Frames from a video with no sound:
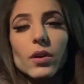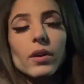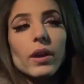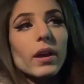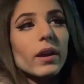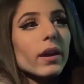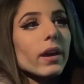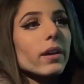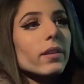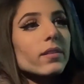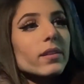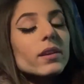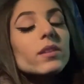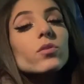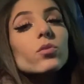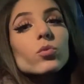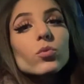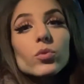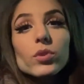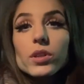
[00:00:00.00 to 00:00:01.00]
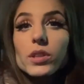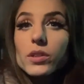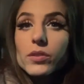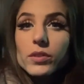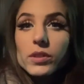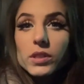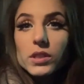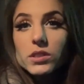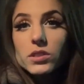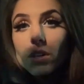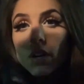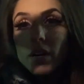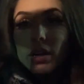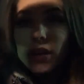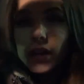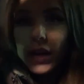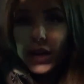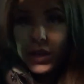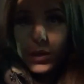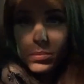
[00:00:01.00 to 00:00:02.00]
Okay guys, it's really, really dark.
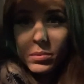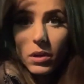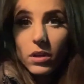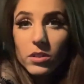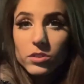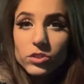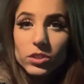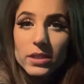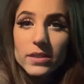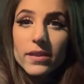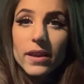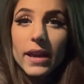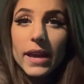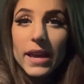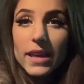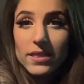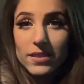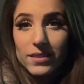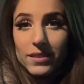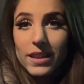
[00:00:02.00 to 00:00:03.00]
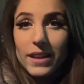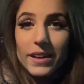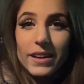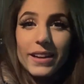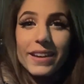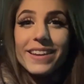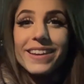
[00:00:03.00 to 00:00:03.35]
I apologize. I hate the lighting.